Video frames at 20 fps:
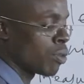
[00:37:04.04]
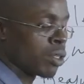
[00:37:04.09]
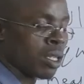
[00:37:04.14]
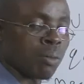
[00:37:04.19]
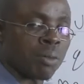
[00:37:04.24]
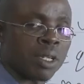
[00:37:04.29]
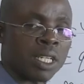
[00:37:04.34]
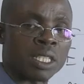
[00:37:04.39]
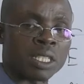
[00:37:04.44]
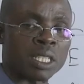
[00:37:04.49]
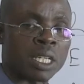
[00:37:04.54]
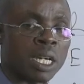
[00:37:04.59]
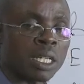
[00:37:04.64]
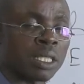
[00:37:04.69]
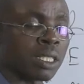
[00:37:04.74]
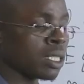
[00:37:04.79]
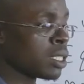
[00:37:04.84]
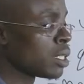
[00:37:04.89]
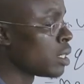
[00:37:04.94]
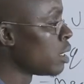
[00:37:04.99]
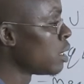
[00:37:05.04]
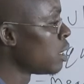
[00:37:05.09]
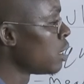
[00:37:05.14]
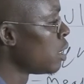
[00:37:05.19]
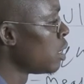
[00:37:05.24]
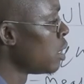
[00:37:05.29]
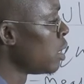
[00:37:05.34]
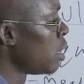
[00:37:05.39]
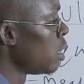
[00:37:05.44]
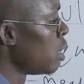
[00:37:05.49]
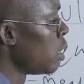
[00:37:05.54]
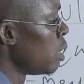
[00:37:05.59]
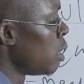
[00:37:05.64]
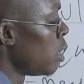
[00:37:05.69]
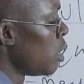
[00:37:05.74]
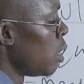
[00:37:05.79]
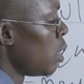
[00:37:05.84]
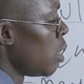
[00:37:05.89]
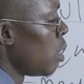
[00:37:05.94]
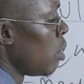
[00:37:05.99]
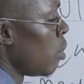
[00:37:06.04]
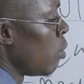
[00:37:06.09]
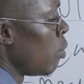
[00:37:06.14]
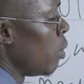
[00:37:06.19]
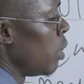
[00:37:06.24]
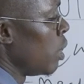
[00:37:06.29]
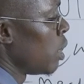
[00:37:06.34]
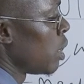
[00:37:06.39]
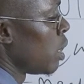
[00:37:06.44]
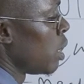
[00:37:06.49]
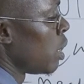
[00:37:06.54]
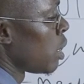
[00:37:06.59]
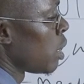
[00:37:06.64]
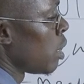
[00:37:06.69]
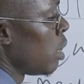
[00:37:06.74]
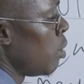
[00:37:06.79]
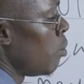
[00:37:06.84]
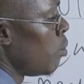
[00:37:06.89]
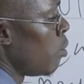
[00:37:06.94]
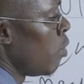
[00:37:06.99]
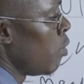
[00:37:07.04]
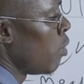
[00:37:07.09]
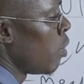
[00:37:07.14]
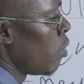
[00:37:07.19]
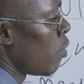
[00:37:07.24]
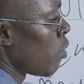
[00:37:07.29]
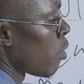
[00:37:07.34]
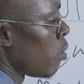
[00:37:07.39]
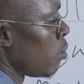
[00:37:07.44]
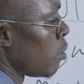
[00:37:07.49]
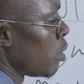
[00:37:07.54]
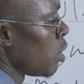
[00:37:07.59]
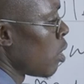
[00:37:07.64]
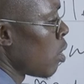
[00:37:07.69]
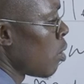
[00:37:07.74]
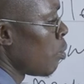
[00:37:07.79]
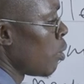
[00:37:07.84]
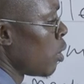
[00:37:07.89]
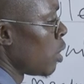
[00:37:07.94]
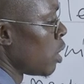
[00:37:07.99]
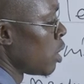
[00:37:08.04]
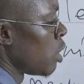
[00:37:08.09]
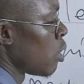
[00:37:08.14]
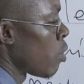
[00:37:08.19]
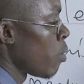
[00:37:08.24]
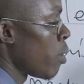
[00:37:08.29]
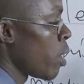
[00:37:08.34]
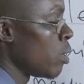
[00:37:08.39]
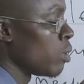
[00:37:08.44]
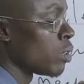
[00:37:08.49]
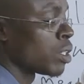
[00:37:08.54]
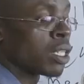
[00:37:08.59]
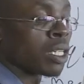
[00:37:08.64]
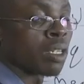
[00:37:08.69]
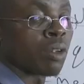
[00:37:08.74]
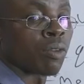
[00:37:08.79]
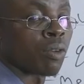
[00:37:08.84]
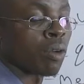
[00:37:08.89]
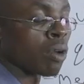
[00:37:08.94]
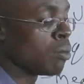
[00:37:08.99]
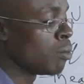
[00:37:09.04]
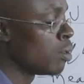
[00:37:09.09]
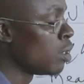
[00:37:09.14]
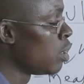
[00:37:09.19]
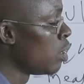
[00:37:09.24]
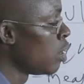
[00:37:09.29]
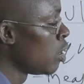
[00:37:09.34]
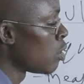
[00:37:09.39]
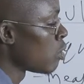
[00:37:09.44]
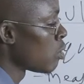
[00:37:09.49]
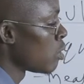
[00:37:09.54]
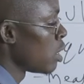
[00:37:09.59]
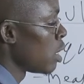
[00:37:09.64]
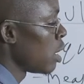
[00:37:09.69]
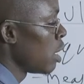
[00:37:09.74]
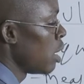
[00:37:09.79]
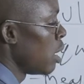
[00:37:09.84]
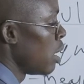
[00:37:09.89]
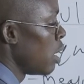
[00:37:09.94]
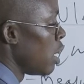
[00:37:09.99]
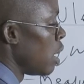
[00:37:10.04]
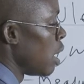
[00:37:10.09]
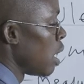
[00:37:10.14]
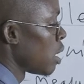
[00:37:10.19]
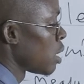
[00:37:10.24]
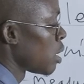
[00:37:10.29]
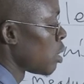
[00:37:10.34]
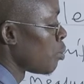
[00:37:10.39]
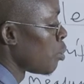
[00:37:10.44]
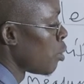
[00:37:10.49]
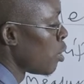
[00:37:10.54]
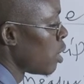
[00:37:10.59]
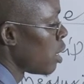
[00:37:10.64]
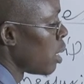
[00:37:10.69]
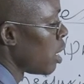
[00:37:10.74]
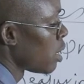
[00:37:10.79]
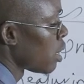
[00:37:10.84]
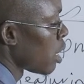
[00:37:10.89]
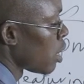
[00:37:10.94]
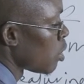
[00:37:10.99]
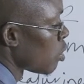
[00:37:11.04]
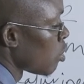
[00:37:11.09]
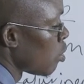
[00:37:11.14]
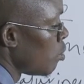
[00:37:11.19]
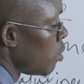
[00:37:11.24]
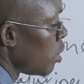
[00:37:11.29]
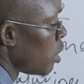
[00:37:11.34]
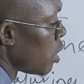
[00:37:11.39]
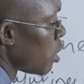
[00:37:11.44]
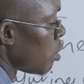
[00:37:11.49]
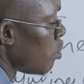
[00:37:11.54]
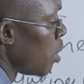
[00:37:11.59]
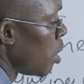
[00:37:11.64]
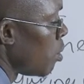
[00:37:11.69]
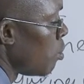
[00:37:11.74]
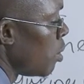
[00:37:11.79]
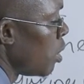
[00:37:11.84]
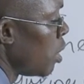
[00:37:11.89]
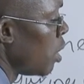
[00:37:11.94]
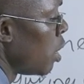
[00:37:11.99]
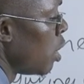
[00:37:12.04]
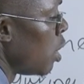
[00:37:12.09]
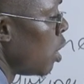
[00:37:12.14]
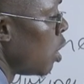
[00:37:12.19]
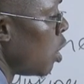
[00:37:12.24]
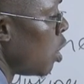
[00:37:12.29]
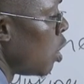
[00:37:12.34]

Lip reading: of the meniscus, which is moving from 0.0 where you started from to the last point. Let's assume it is maybe